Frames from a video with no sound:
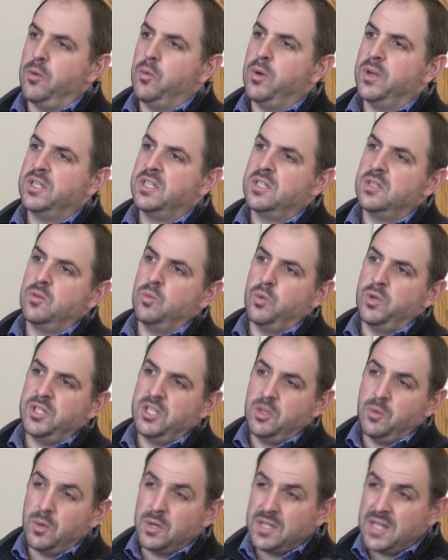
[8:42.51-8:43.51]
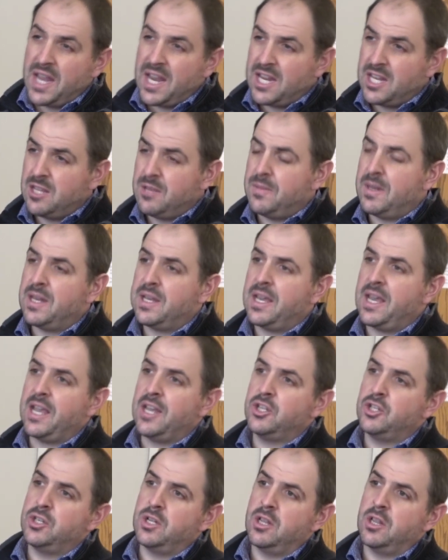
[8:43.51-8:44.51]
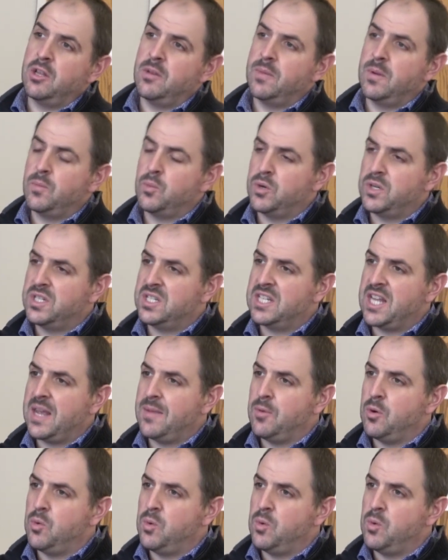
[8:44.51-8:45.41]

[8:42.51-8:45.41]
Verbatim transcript: Once, once you were taking the medication, a little bit more stable,